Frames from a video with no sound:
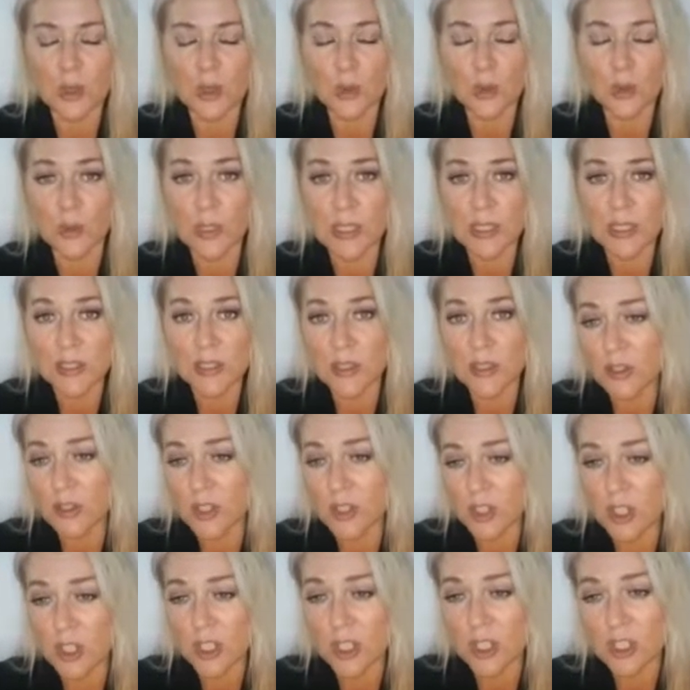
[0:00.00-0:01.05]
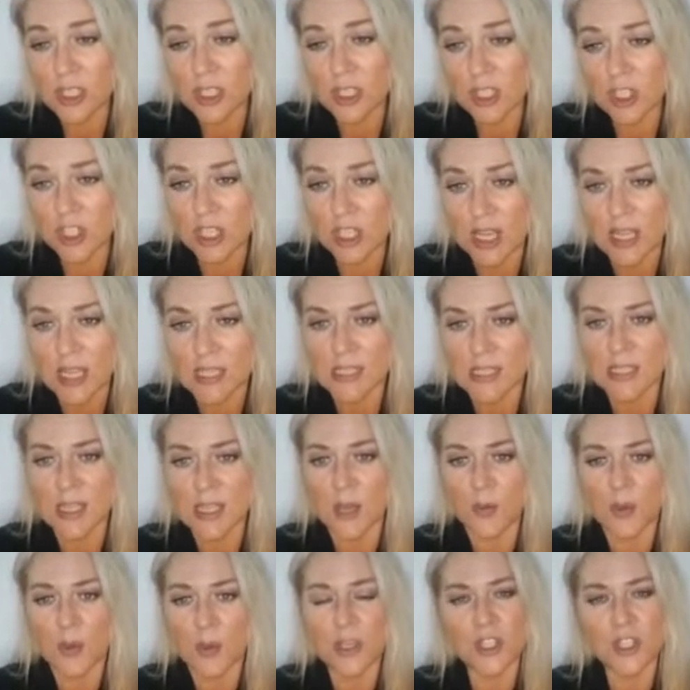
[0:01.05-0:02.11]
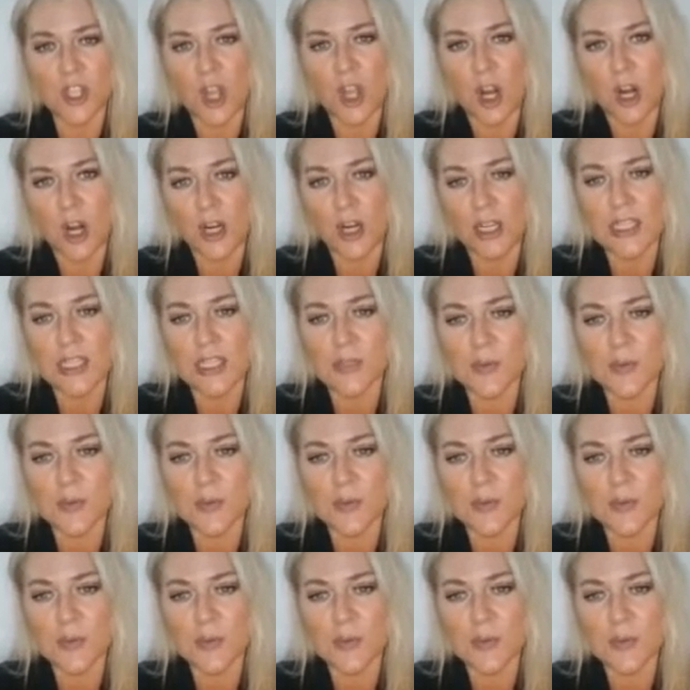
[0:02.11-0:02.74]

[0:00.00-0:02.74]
Research suggests that when targets